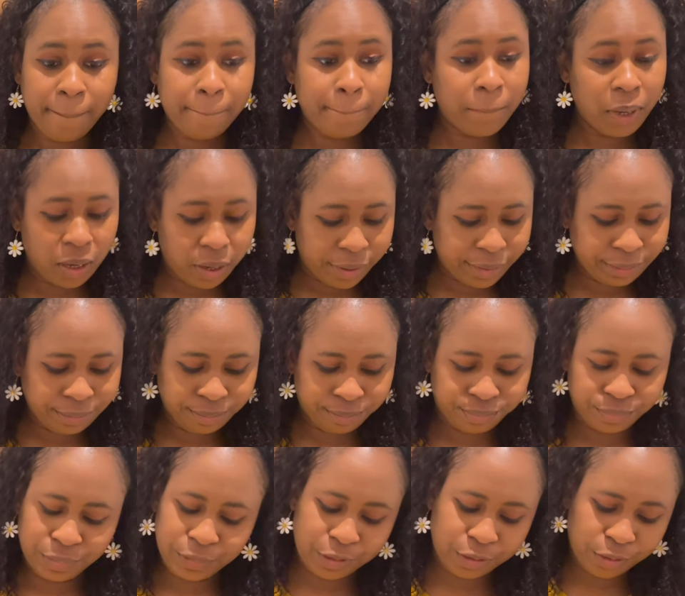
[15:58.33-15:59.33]
But
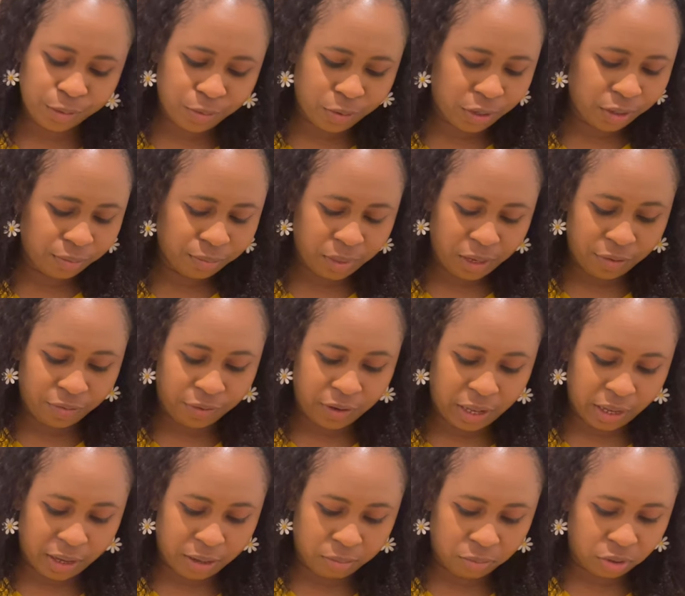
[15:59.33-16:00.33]
you know what? I feel
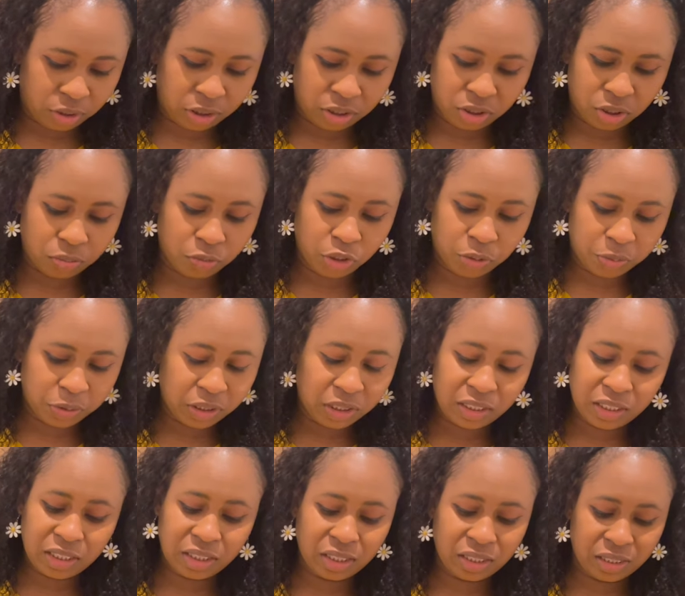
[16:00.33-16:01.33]
like I'm talking too much, but
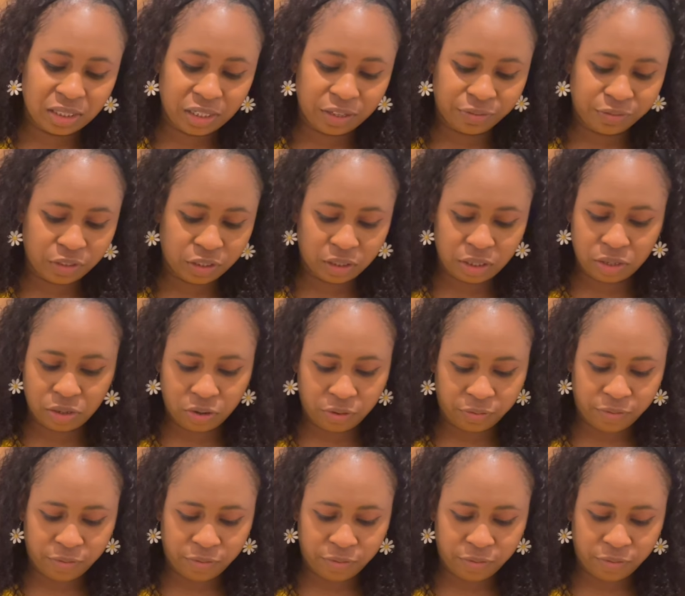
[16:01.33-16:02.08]
this is definitely not